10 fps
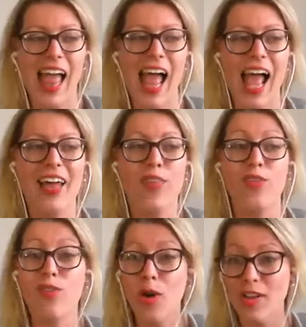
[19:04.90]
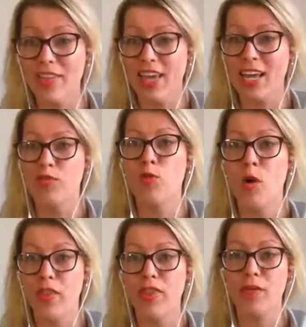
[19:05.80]
And the fourth
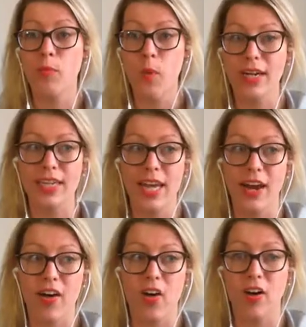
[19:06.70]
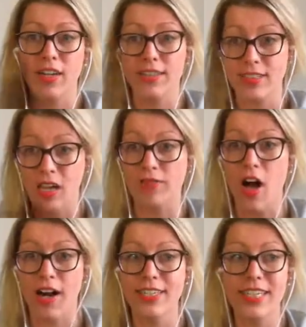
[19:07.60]
point here on
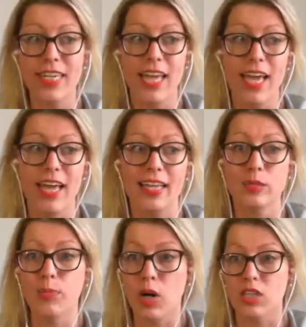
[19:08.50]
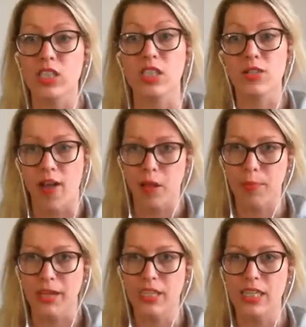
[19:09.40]
self-auditing is personal
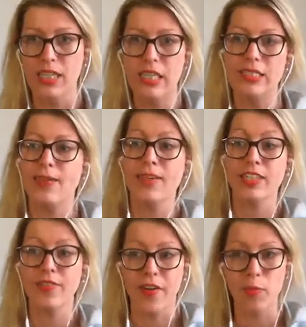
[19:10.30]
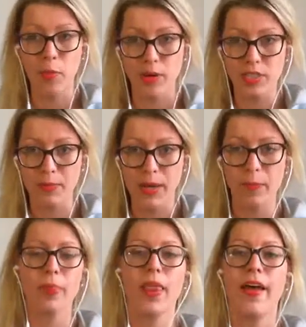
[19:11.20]
development. This is something that's very important to
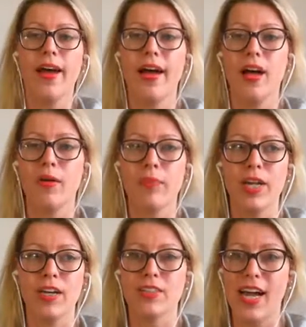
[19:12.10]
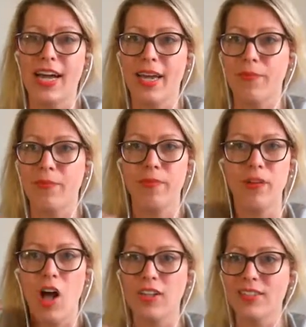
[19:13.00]
me because I'm
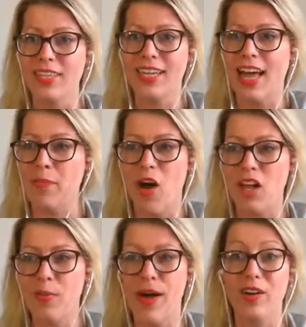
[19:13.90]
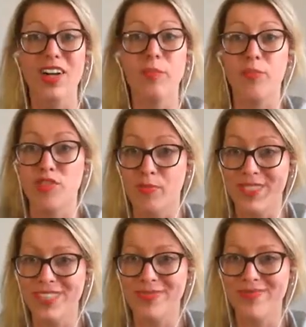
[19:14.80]
all about
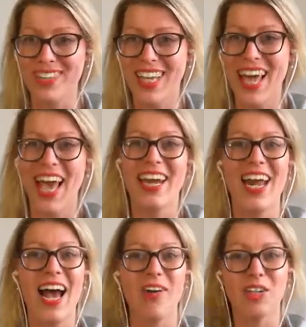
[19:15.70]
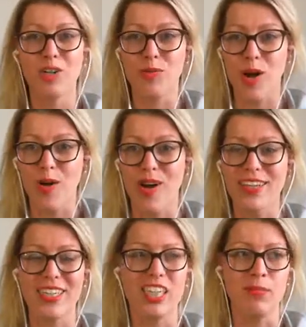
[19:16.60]
improvement. And how can you grow
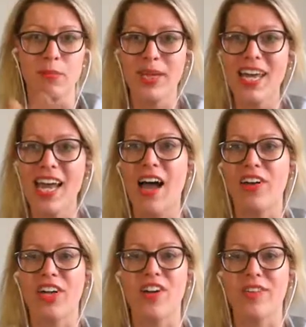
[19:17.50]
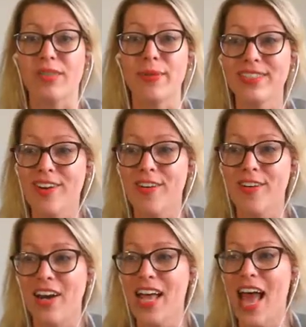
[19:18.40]
as a human being? How can you grow as a business
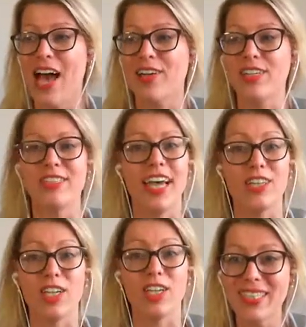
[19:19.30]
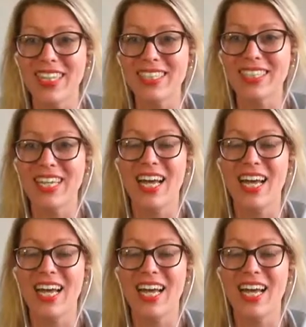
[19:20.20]
owner? How can you scale your business?